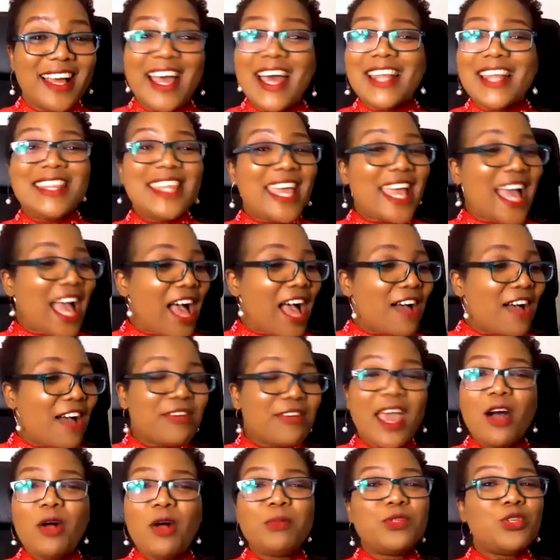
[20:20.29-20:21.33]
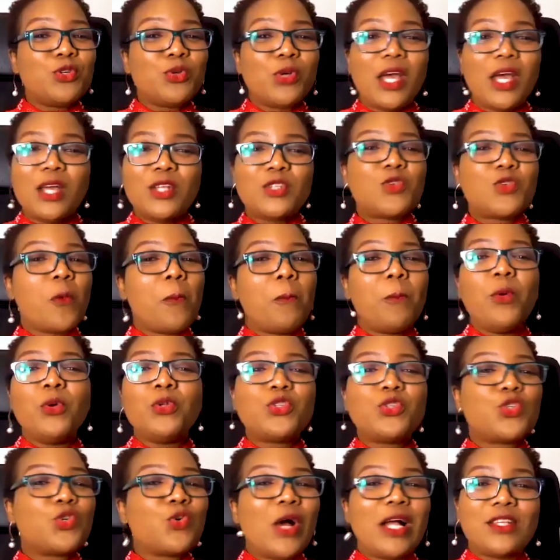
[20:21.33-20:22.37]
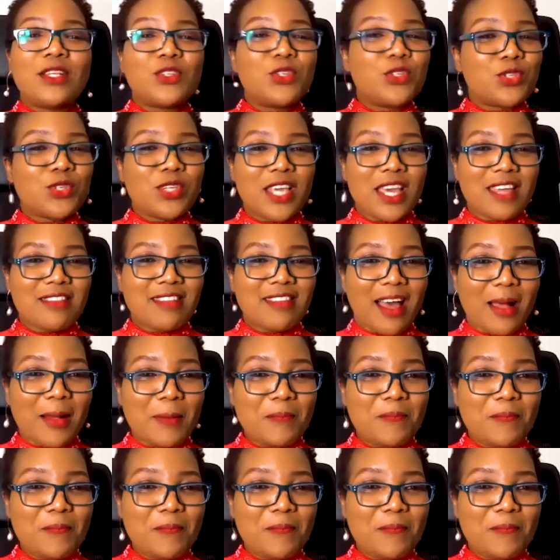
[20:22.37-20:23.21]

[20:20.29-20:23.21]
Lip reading: they have helped you to put 2 and 2 together.